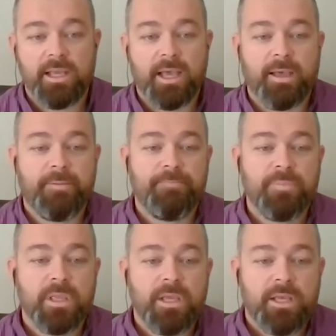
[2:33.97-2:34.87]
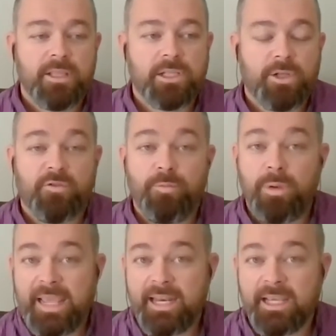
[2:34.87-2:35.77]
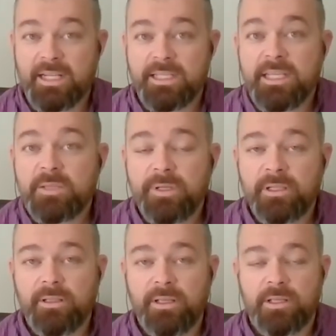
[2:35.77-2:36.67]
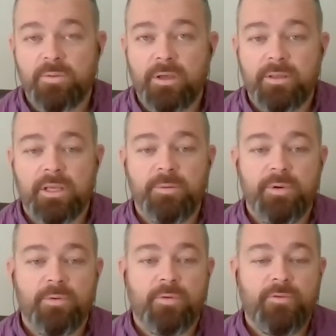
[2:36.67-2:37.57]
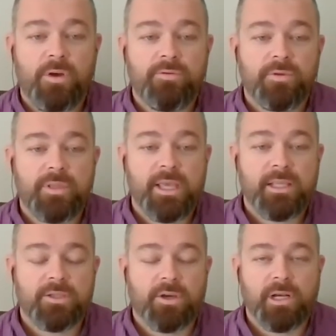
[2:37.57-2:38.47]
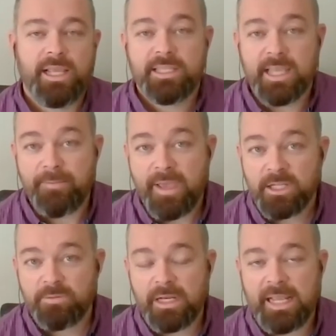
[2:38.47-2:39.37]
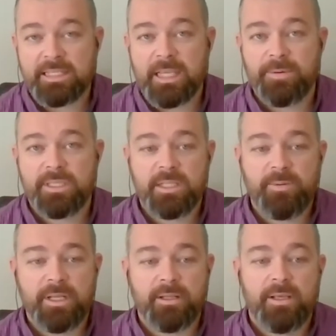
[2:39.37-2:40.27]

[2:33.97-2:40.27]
There's a lot of planning and assessment as well that can be involved with that. So landscape management, landscape assessment.